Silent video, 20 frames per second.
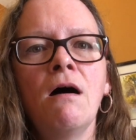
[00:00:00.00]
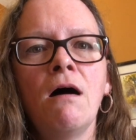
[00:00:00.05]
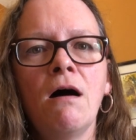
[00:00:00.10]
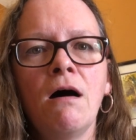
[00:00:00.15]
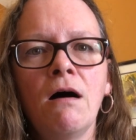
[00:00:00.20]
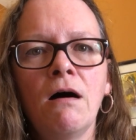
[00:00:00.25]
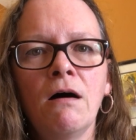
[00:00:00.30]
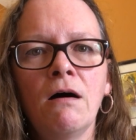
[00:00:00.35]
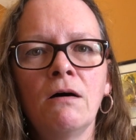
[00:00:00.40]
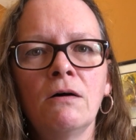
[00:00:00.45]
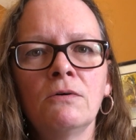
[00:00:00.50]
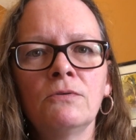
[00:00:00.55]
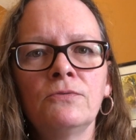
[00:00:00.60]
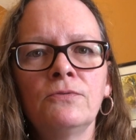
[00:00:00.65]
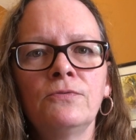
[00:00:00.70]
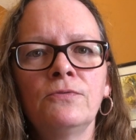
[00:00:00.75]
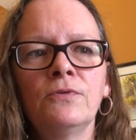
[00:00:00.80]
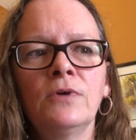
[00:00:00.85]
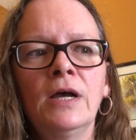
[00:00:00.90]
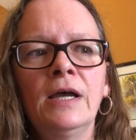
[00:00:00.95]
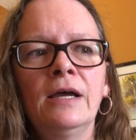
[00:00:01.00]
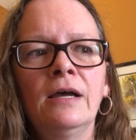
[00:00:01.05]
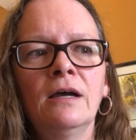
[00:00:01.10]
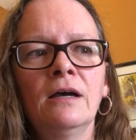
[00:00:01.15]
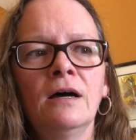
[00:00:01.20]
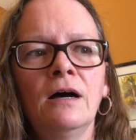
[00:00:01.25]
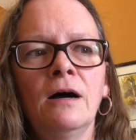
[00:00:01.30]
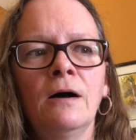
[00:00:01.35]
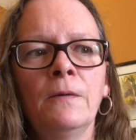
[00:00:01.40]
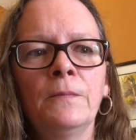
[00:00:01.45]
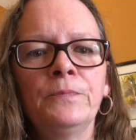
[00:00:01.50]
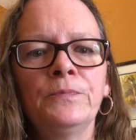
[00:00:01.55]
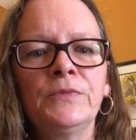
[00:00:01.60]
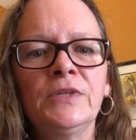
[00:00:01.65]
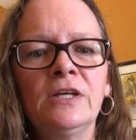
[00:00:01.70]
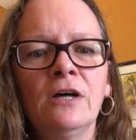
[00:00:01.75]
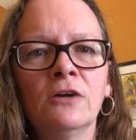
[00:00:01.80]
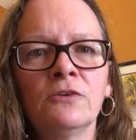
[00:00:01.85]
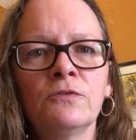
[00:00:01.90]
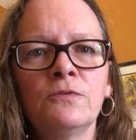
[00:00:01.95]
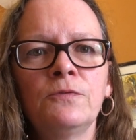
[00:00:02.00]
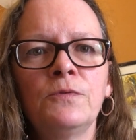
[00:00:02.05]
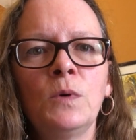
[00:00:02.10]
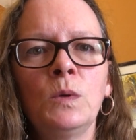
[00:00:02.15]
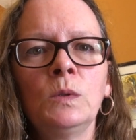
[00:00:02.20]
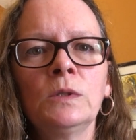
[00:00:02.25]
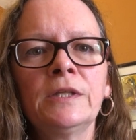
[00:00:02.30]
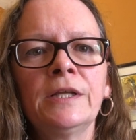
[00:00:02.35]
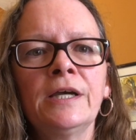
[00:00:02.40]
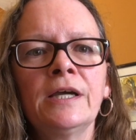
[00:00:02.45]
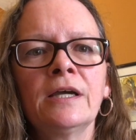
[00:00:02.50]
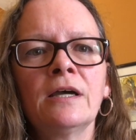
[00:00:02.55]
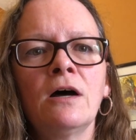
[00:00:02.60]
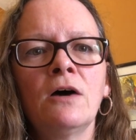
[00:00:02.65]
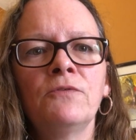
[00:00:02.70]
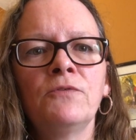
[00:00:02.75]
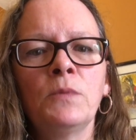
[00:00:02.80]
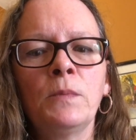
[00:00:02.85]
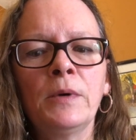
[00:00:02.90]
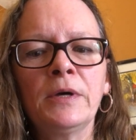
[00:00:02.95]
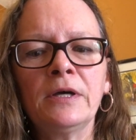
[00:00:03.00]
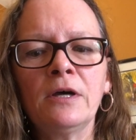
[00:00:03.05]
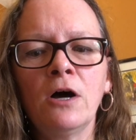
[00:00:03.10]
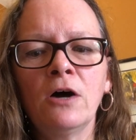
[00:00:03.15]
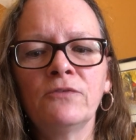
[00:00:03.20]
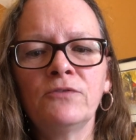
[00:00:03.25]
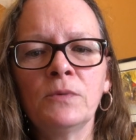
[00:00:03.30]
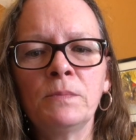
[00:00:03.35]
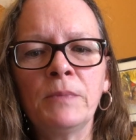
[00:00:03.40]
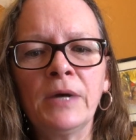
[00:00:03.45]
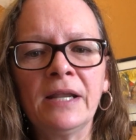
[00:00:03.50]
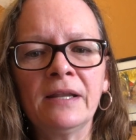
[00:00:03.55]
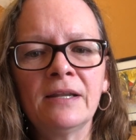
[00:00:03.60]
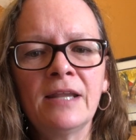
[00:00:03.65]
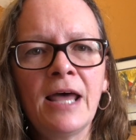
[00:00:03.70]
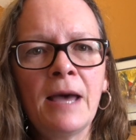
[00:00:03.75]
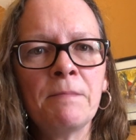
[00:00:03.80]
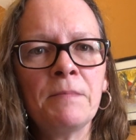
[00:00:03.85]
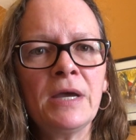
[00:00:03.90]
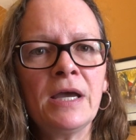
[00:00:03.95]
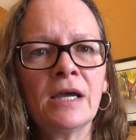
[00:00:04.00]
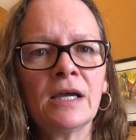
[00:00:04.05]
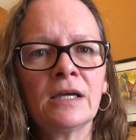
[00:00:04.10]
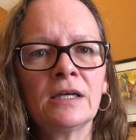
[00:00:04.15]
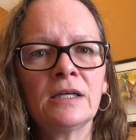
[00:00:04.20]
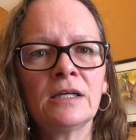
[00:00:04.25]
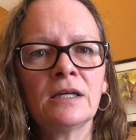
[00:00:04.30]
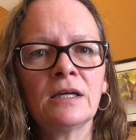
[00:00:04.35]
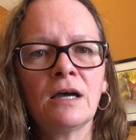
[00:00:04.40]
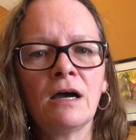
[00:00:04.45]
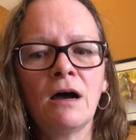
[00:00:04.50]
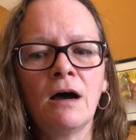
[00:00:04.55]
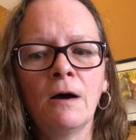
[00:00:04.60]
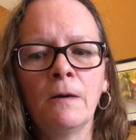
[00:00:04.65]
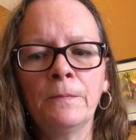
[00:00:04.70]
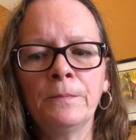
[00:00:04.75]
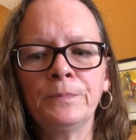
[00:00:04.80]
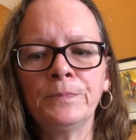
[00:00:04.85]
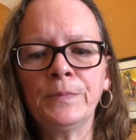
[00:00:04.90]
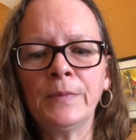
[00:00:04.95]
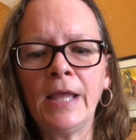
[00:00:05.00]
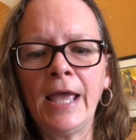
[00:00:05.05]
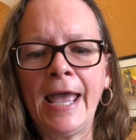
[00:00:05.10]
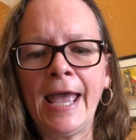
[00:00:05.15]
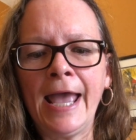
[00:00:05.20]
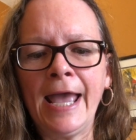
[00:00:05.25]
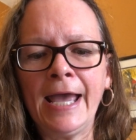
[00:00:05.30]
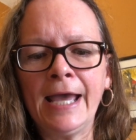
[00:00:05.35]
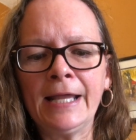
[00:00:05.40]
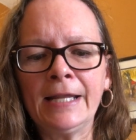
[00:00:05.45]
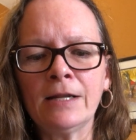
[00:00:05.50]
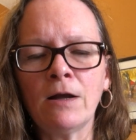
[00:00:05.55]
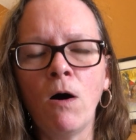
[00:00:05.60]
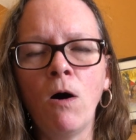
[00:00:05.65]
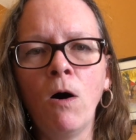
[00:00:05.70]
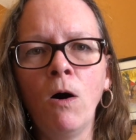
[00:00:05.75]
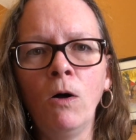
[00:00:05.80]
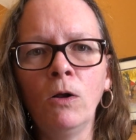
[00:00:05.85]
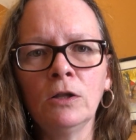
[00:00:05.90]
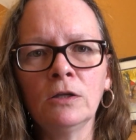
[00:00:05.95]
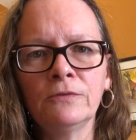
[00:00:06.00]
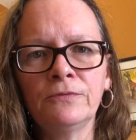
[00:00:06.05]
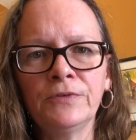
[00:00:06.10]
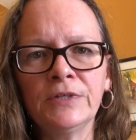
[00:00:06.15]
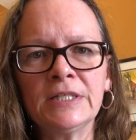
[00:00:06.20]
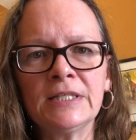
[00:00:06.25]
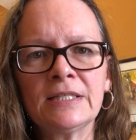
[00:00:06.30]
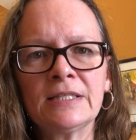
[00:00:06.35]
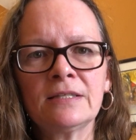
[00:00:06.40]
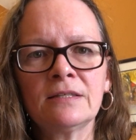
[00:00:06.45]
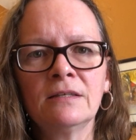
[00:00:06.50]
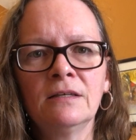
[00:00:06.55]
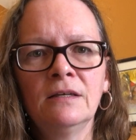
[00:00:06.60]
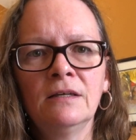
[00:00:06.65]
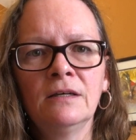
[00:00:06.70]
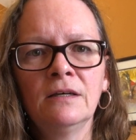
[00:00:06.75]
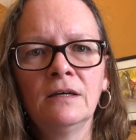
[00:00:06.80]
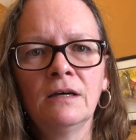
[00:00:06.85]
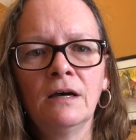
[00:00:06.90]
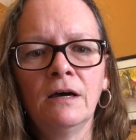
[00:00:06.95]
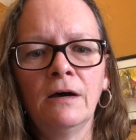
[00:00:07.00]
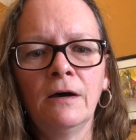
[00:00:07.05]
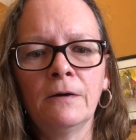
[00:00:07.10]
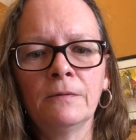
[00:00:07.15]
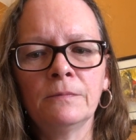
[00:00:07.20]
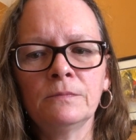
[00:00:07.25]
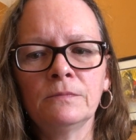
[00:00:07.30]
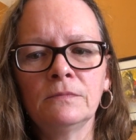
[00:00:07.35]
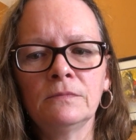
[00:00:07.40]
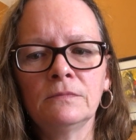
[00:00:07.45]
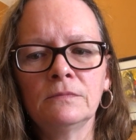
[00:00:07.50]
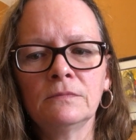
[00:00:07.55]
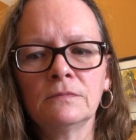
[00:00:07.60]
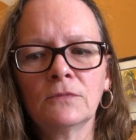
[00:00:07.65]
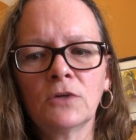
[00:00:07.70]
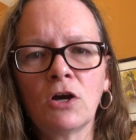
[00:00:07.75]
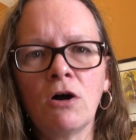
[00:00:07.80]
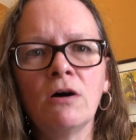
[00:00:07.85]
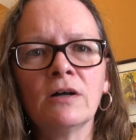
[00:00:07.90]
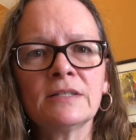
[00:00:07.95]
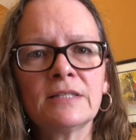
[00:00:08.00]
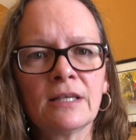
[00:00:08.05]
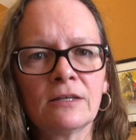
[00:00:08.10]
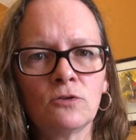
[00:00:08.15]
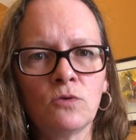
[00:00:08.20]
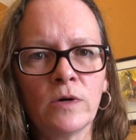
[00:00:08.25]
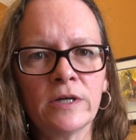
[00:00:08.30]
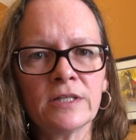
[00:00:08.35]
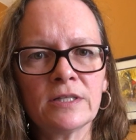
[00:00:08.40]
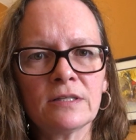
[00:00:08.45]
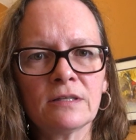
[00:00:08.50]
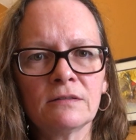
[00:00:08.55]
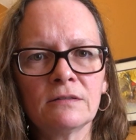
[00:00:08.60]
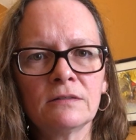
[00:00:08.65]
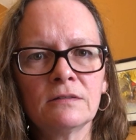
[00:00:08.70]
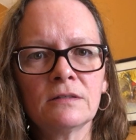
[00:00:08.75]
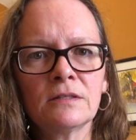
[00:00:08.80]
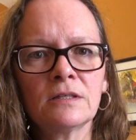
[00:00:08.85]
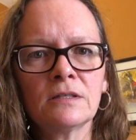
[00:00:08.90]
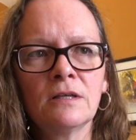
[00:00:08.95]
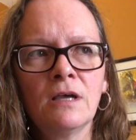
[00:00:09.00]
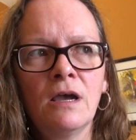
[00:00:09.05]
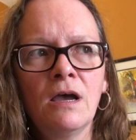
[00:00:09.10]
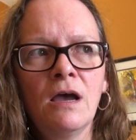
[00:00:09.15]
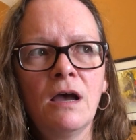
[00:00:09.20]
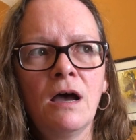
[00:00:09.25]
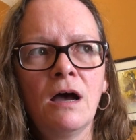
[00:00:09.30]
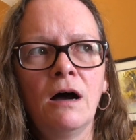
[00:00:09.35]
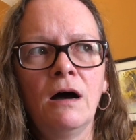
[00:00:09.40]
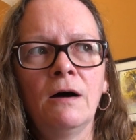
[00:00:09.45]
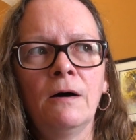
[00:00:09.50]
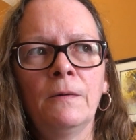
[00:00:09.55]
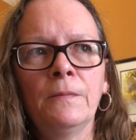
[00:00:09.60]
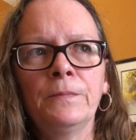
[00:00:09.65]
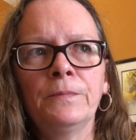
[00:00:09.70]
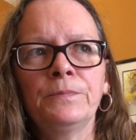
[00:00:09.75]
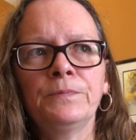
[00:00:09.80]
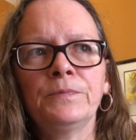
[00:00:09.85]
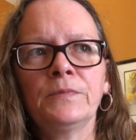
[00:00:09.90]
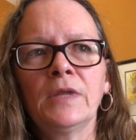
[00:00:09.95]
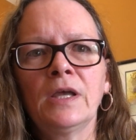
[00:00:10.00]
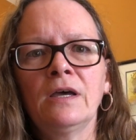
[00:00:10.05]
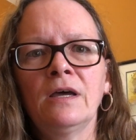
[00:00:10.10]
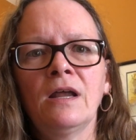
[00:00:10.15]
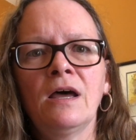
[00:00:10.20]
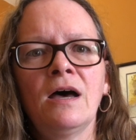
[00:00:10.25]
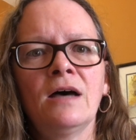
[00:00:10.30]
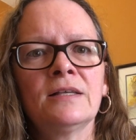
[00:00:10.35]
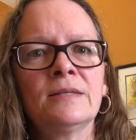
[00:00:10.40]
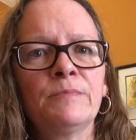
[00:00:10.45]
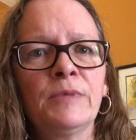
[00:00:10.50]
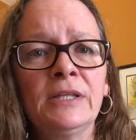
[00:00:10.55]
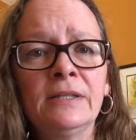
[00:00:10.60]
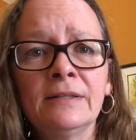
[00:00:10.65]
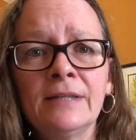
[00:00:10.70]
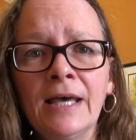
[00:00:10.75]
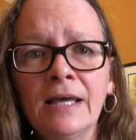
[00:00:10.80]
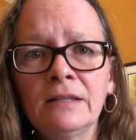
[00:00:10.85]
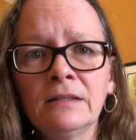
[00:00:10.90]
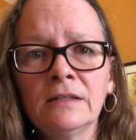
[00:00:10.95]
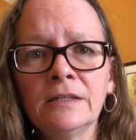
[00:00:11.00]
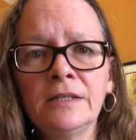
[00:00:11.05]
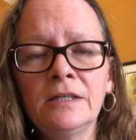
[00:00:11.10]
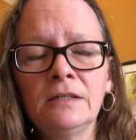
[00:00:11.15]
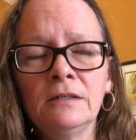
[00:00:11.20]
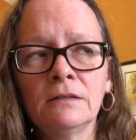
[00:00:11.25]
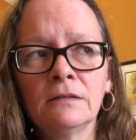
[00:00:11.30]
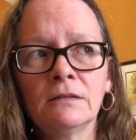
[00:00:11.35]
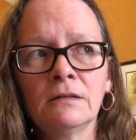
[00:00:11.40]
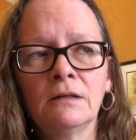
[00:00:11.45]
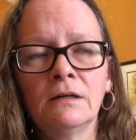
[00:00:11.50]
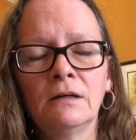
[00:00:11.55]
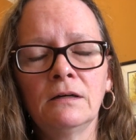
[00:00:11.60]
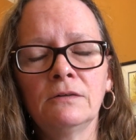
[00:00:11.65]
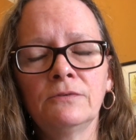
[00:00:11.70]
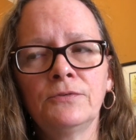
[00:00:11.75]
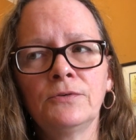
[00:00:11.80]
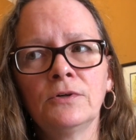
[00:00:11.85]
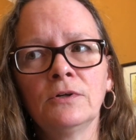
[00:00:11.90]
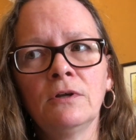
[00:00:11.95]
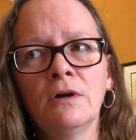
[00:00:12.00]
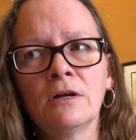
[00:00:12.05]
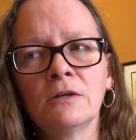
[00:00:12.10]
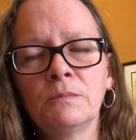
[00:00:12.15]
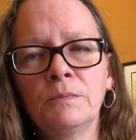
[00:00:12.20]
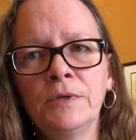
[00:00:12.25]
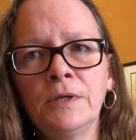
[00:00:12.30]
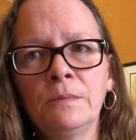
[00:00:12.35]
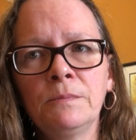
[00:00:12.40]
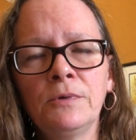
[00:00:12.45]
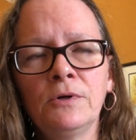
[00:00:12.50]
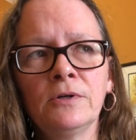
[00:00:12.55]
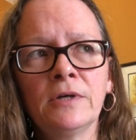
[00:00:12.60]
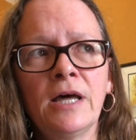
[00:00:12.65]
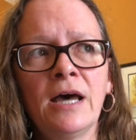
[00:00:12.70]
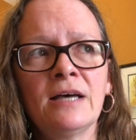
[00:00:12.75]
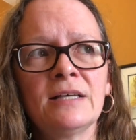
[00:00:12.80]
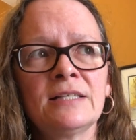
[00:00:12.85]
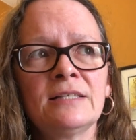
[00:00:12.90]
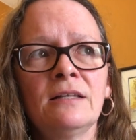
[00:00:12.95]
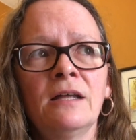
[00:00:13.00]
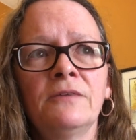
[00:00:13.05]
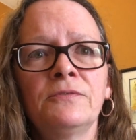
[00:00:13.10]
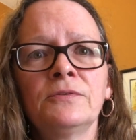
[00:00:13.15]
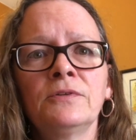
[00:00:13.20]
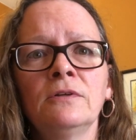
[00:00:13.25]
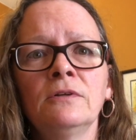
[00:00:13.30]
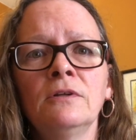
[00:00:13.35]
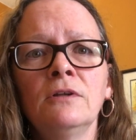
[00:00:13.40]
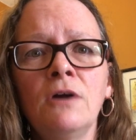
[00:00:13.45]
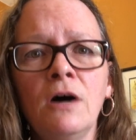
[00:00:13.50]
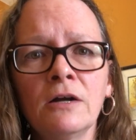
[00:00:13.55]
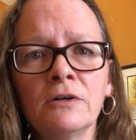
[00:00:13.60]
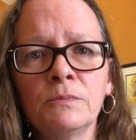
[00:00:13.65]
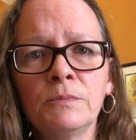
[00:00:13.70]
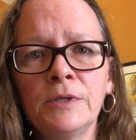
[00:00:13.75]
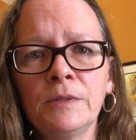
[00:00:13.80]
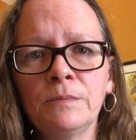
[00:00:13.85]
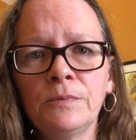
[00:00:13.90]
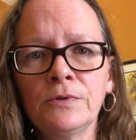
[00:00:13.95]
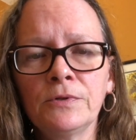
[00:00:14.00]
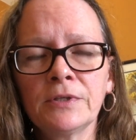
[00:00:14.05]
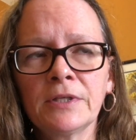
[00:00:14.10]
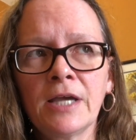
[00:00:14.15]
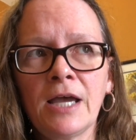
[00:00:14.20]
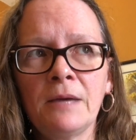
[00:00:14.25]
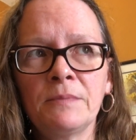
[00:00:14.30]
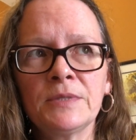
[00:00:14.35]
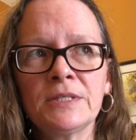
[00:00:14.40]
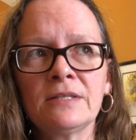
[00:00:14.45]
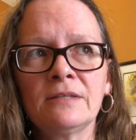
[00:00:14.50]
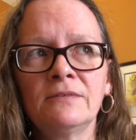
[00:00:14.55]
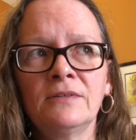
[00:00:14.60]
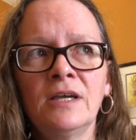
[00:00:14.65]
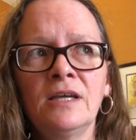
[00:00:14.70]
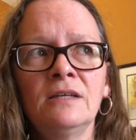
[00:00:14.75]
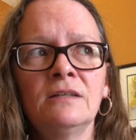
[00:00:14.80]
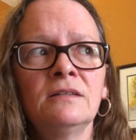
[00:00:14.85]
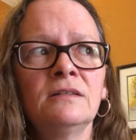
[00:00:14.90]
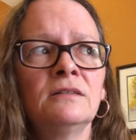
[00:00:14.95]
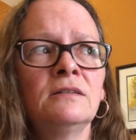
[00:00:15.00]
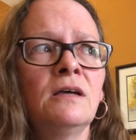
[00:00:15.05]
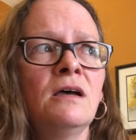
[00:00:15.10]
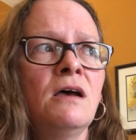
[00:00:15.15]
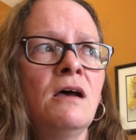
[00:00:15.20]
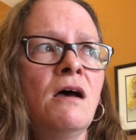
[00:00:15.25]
of the unfolding of a pandemic and all of its consequences. It has been deadly for a lot of people. It has left a lot of people incapacitated.